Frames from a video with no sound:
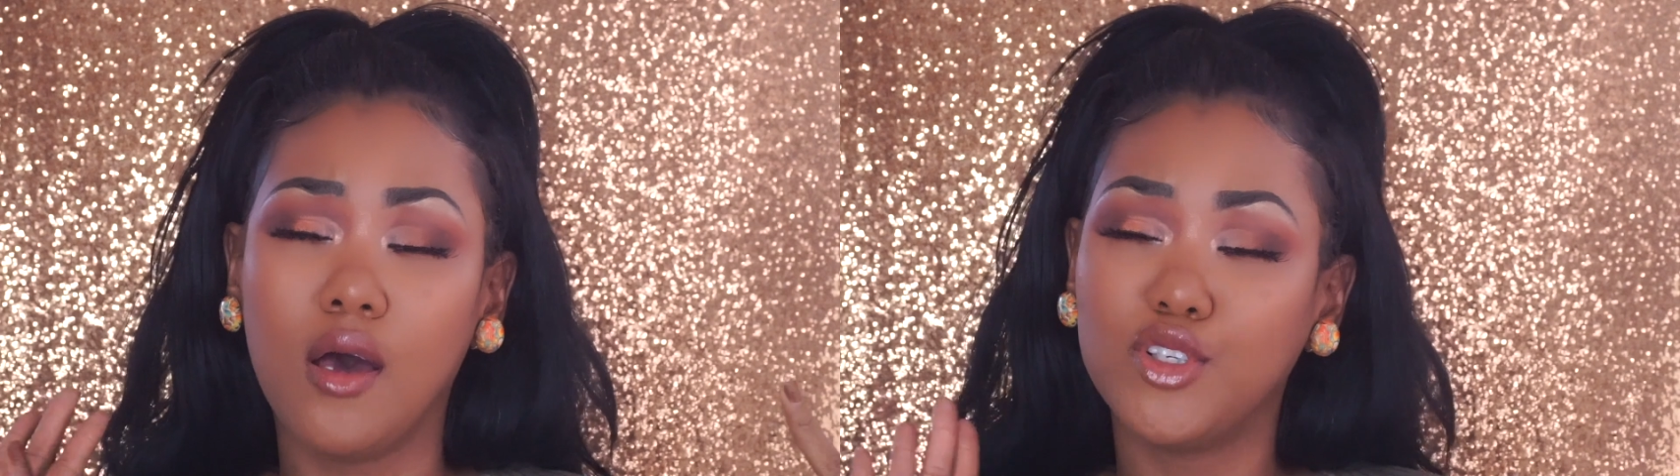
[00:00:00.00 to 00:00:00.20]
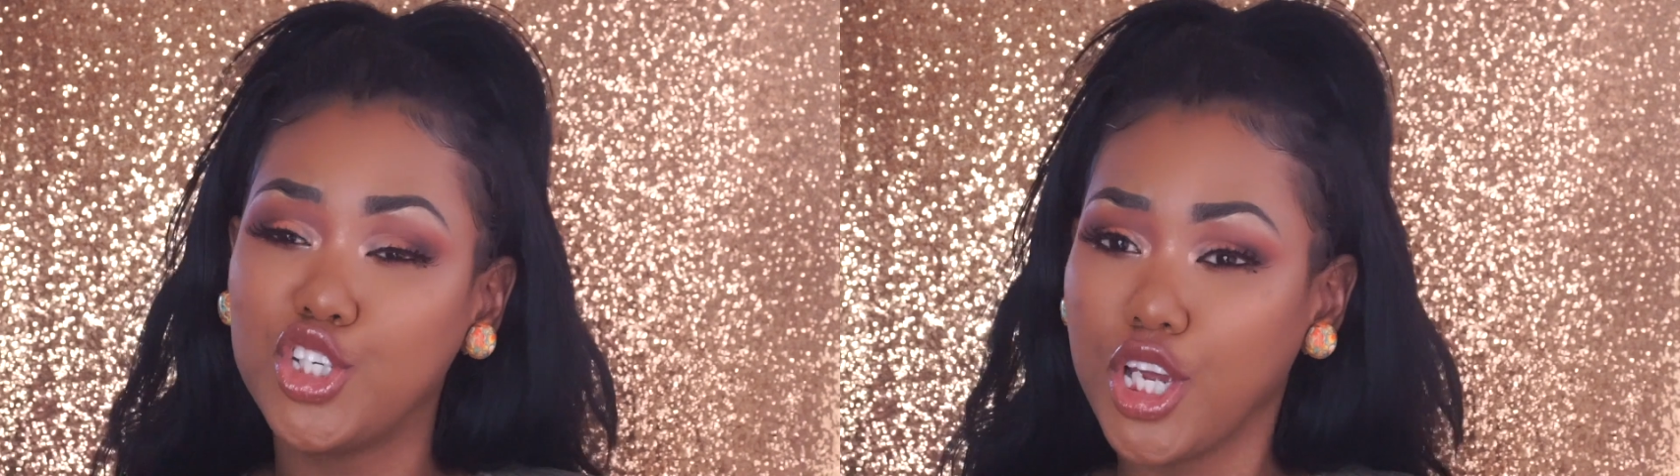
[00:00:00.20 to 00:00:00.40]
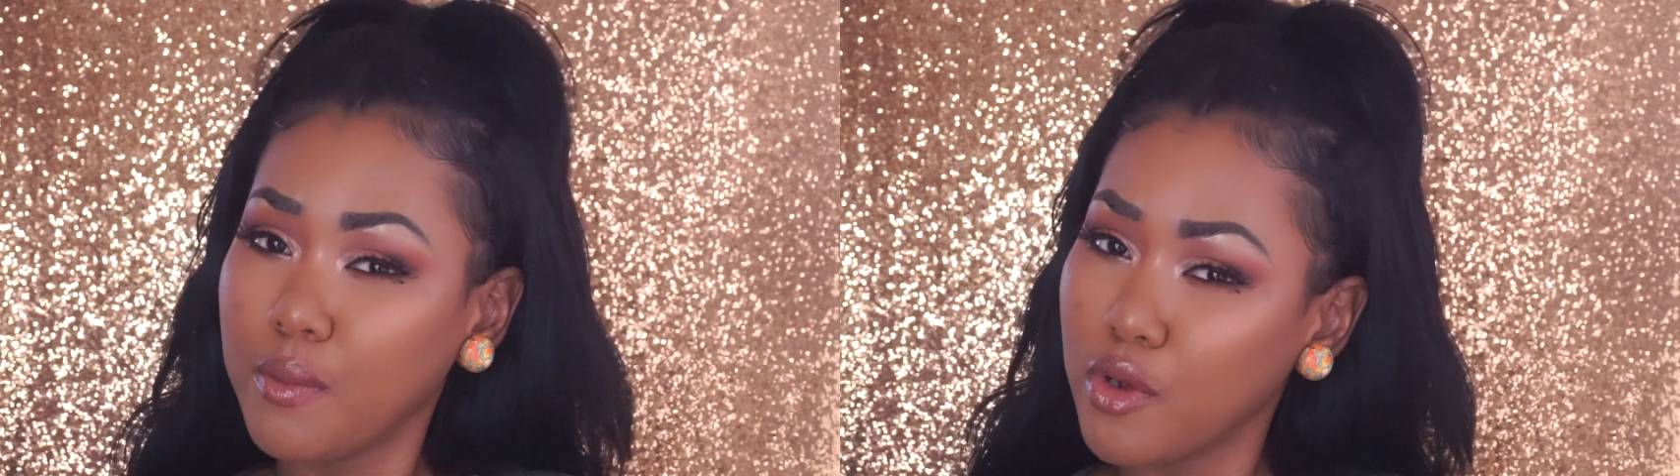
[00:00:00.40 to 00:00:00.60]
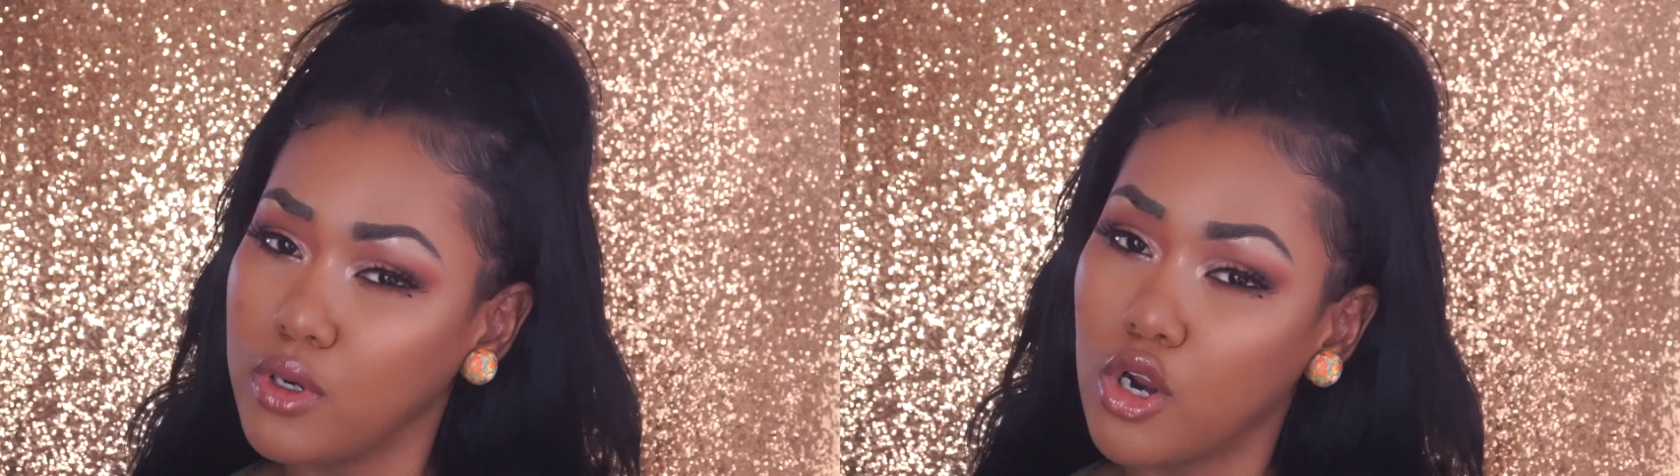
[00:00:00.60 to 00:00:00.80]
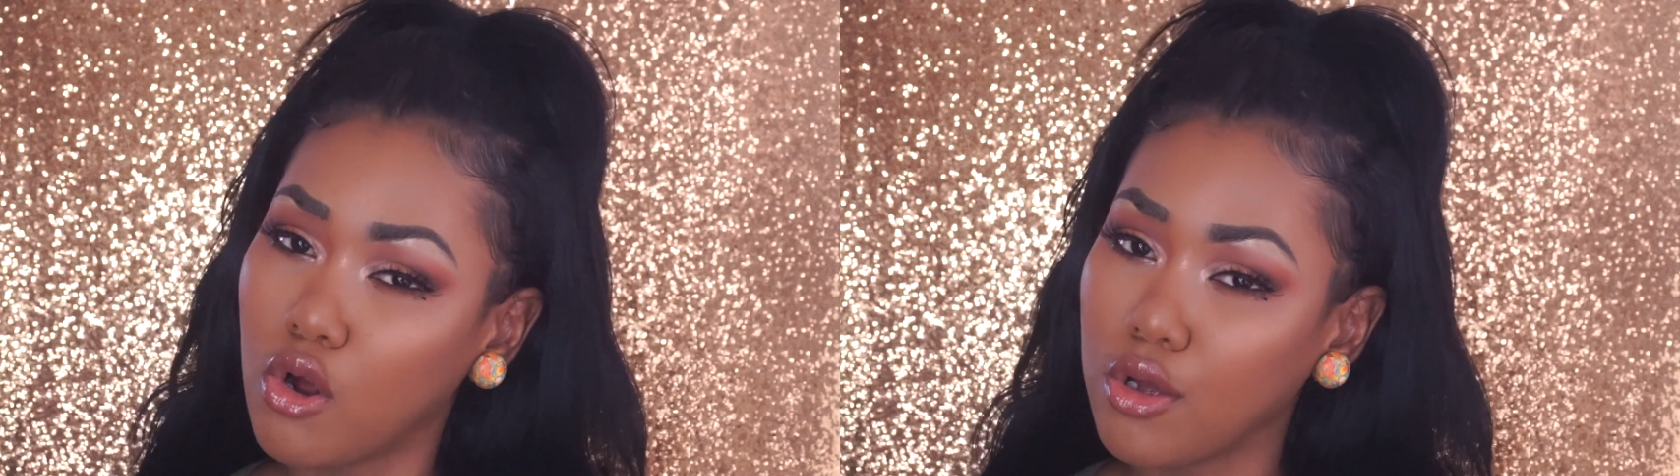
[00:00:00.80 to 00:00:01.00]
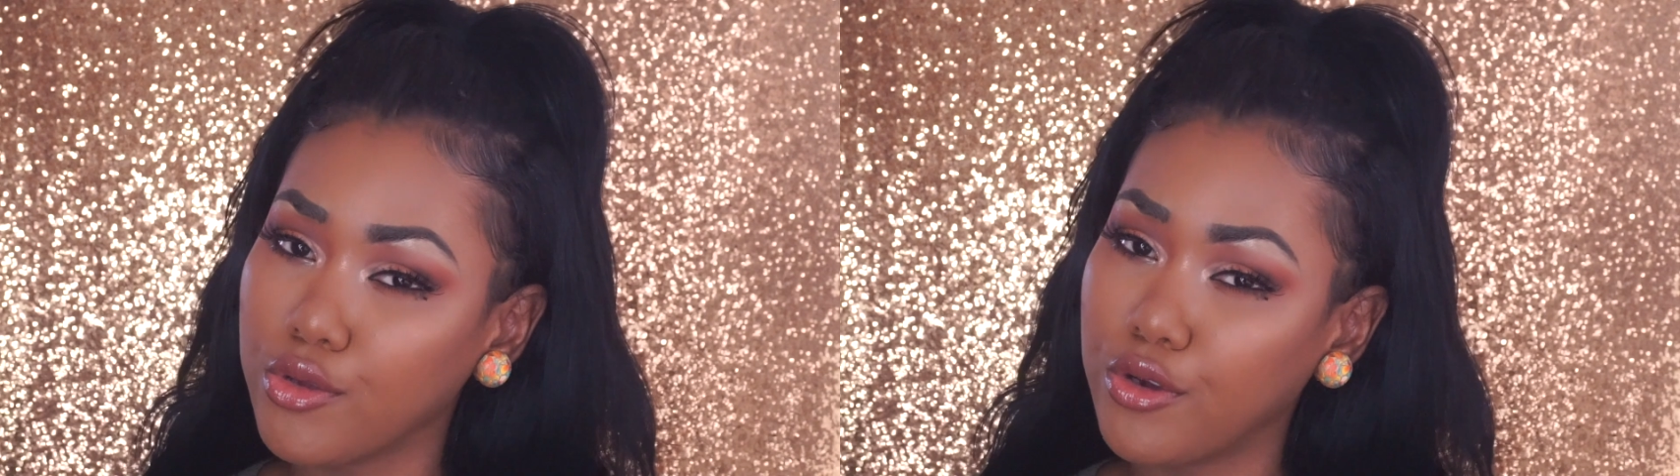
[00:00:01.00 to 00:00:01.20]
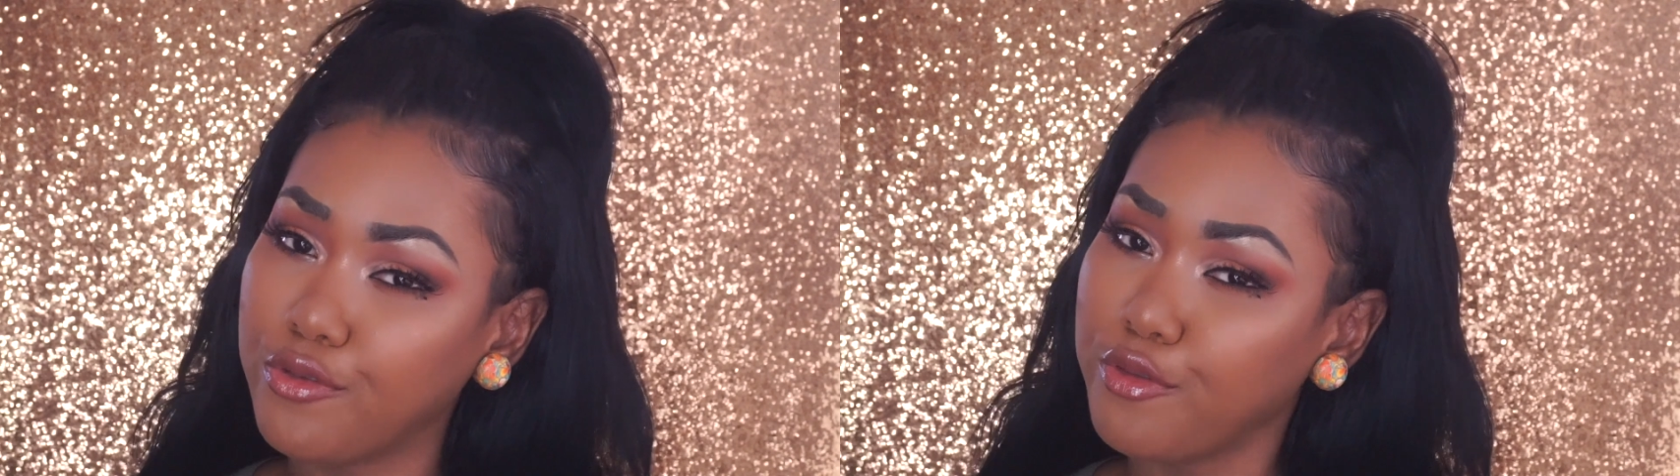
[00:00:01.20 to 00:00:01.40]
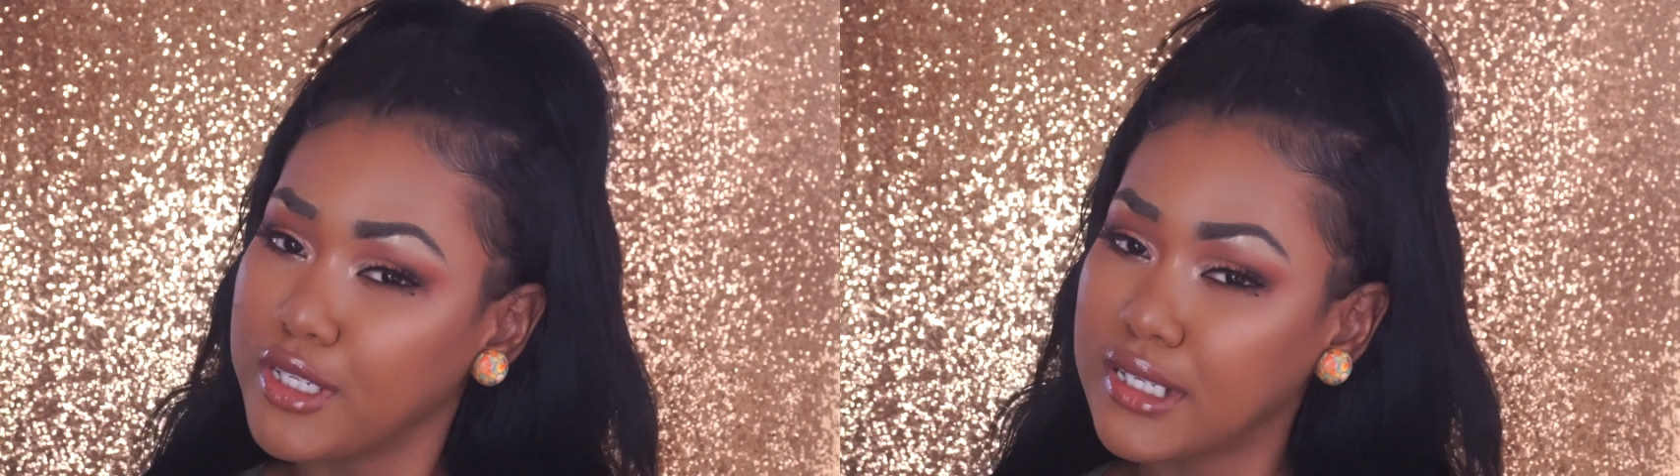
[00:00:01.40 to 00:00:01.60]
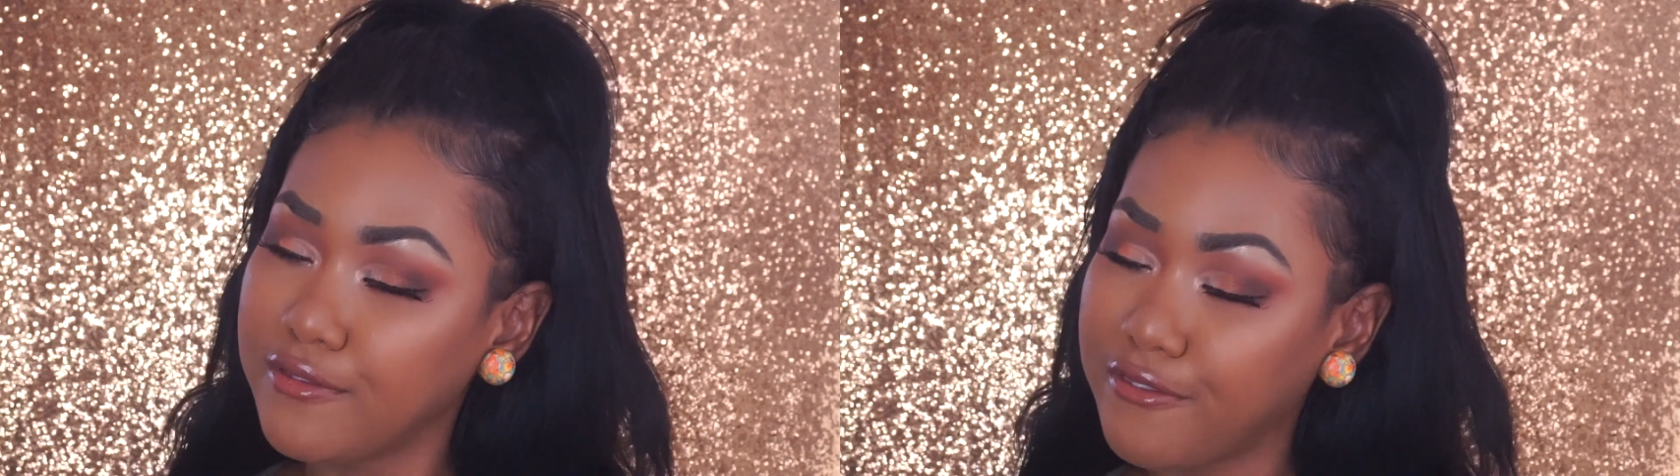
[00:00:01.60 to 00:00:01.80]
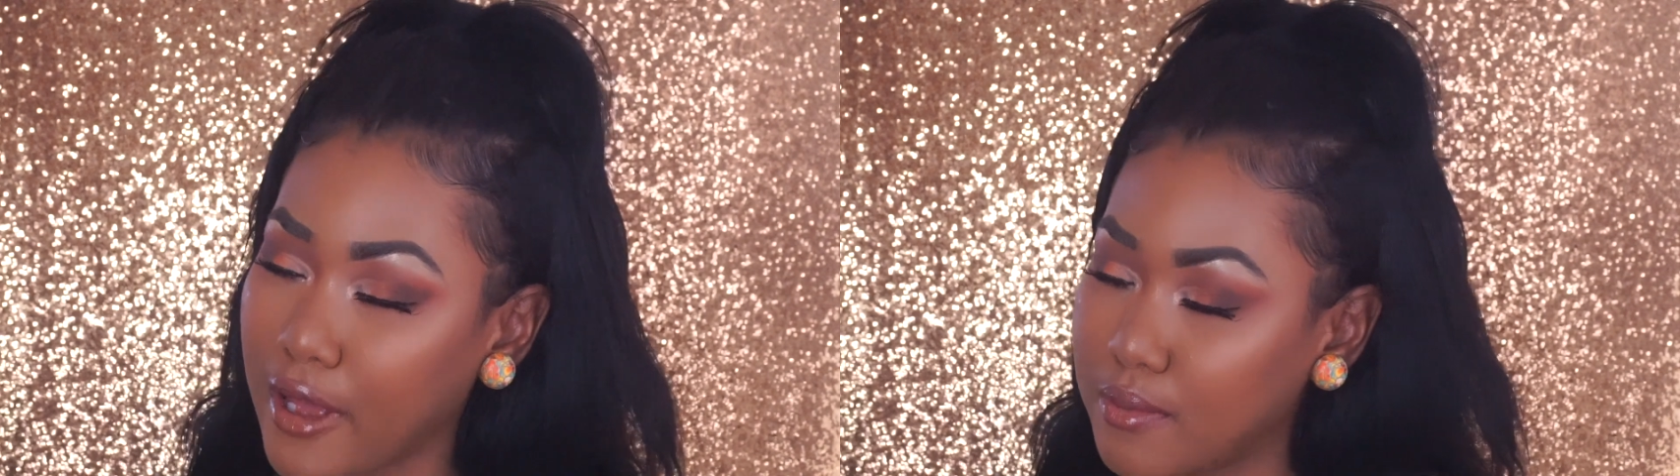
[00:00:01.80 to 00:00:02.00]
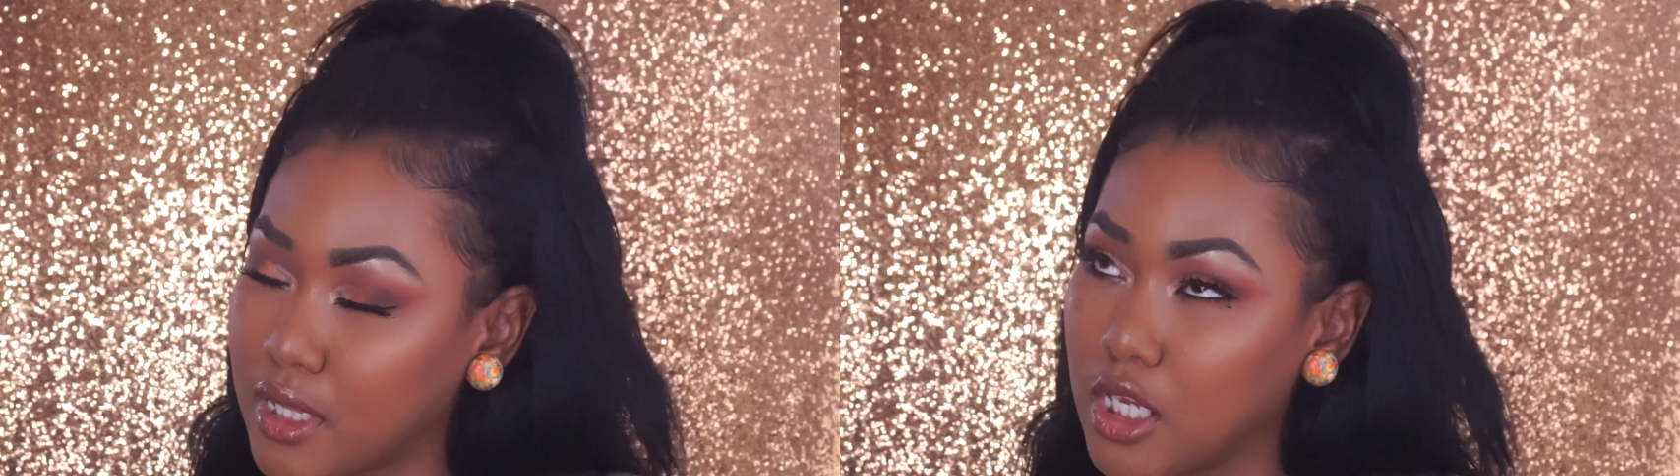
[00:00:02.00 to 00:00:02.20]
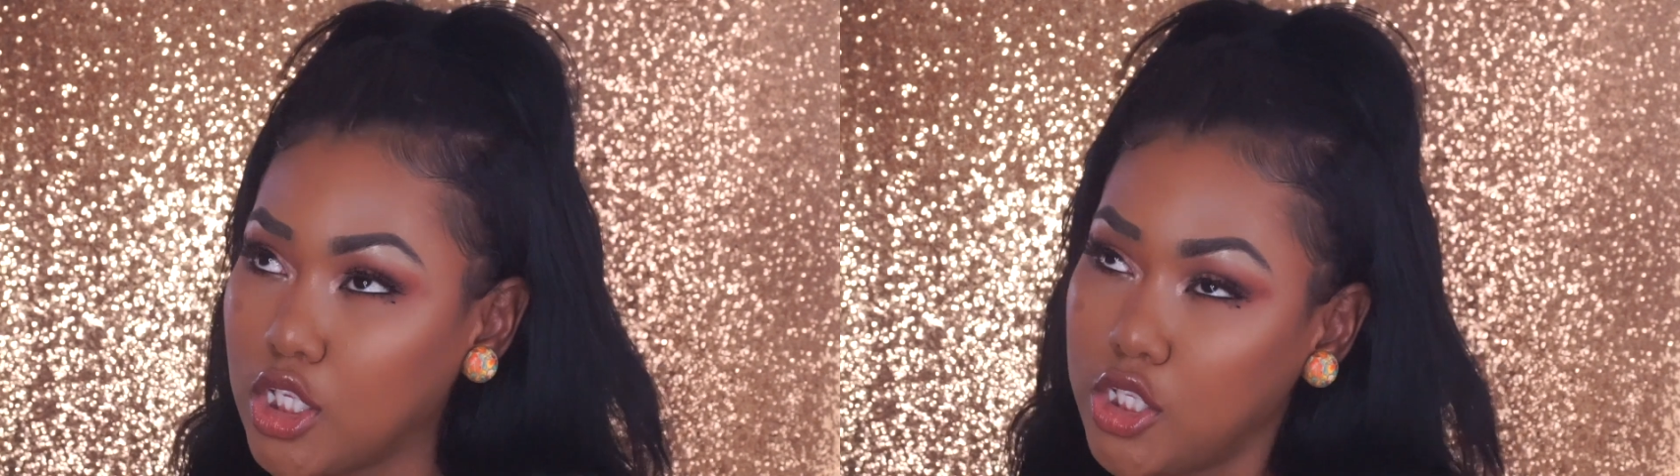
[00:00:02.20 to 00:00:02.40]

Share me with all your friends and family.